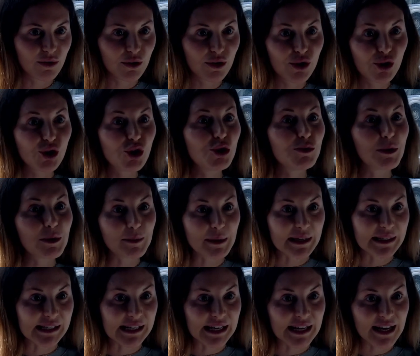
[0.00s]
super
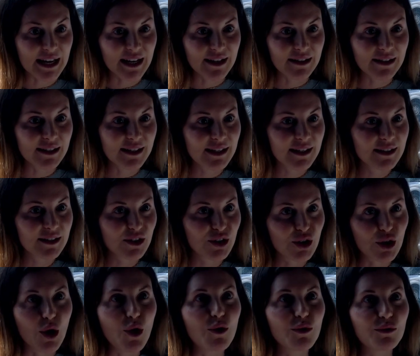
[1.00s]
busy and
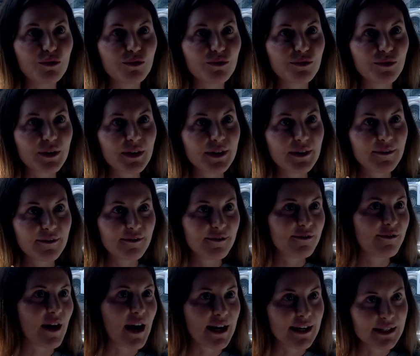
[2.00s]
don't
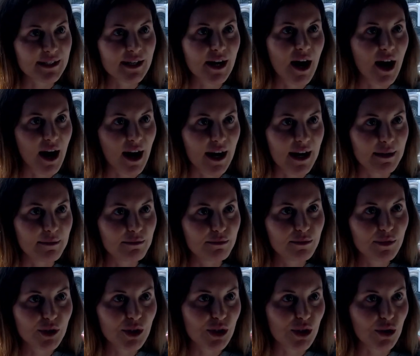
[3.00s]
find
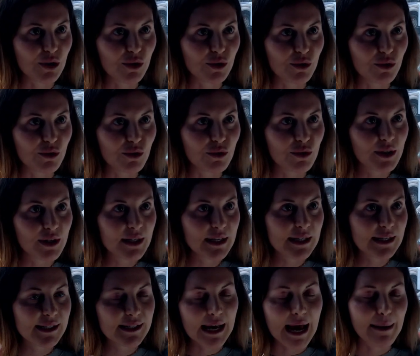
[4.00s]
time to
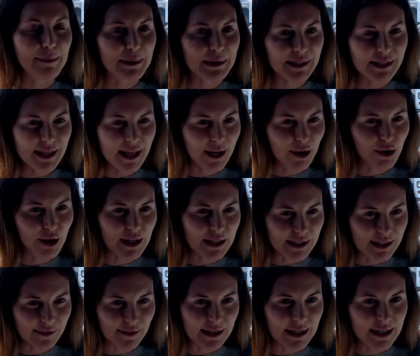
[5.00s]
tap into that
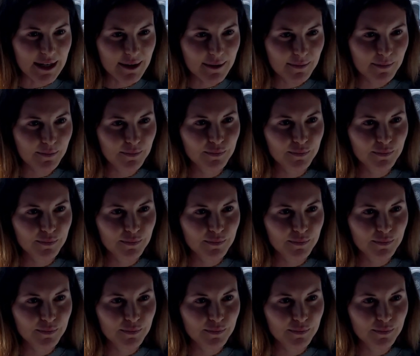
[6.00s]
creativity,